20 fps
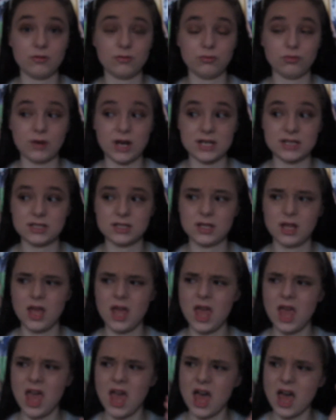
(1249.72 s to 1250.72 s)
read.
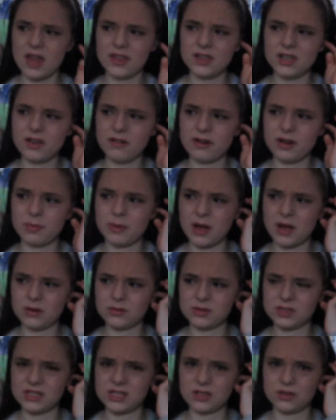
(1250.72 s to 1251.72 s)
I think I read
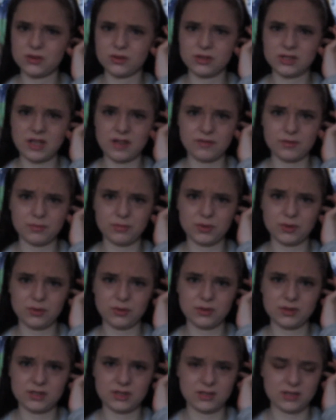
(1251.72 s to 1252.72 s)
about 6 or 7
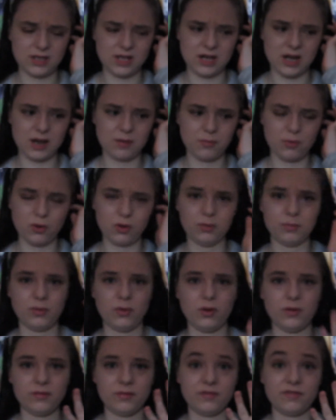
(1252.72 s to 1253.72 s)
books in April,
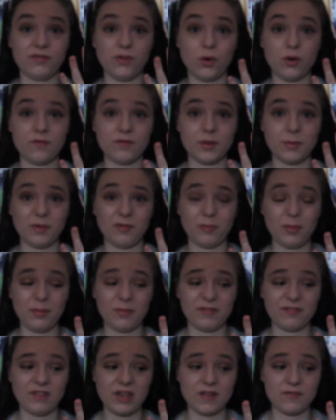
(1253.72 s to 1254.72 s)
but 4 of them have been
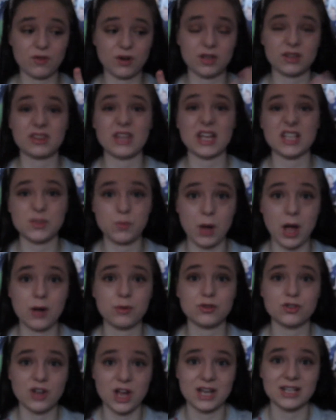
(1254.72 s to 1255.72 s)
my favourite. That's what I
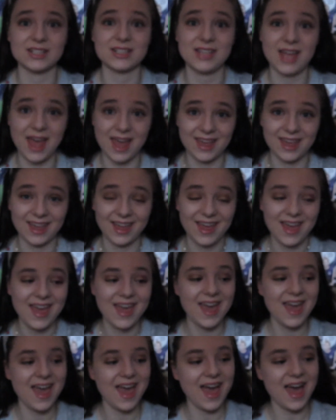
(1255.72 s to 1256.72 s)
was trying to say.
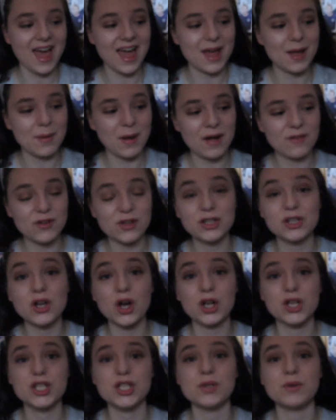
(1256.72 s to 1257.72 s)
I've only
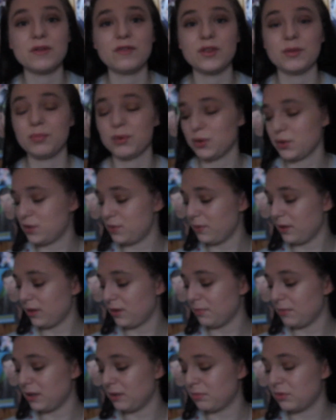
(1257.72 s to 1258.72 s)
got 2 of the books
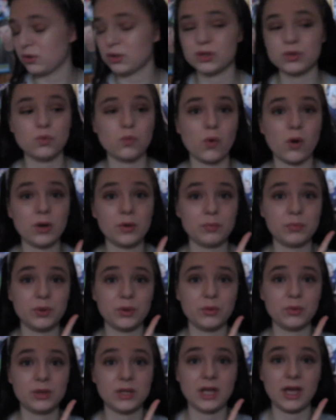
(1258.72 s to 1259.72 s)
with me, because one
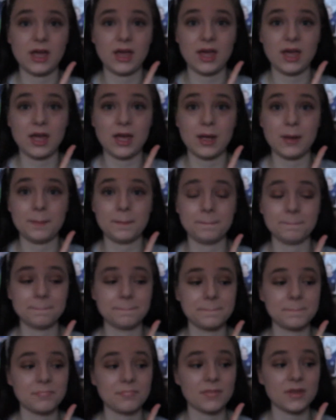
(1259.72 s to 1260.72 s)
book
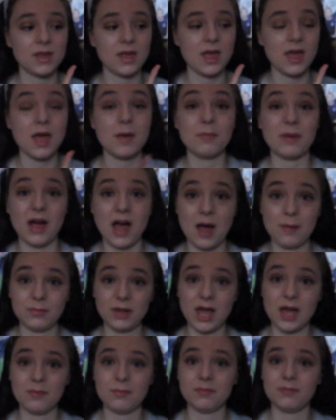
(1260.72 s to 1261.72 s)
I'm
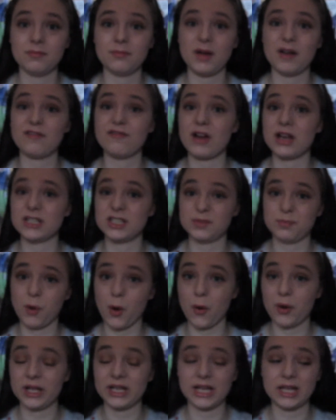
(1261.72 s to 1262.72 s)
letting my friend is
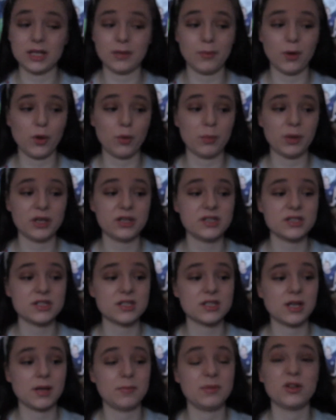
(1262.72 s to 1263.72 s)
borrowing at the
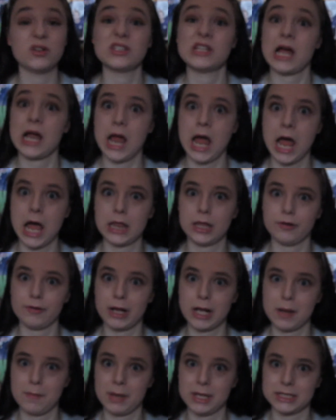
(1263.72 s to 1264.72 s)
moment, because I highly
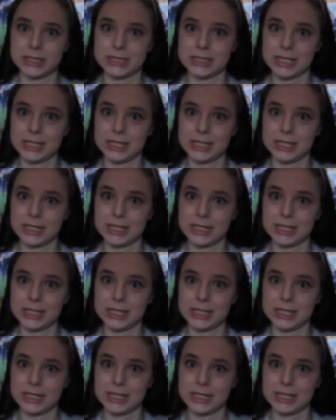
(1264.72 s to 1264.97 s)
recommended